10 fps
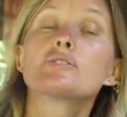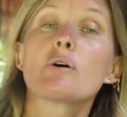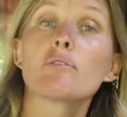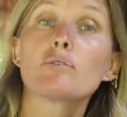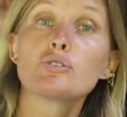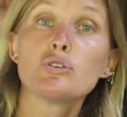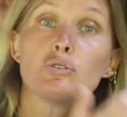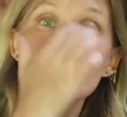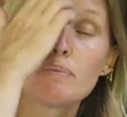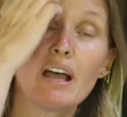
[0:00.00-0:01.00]
So of course you
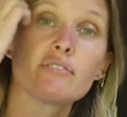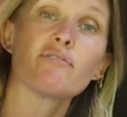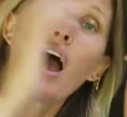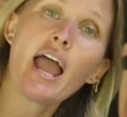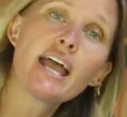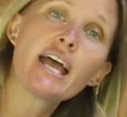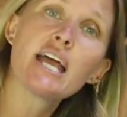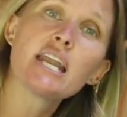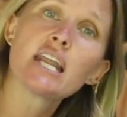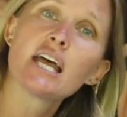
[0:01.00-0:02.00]
used to be able to fly
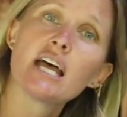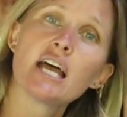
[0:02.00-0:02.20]
in,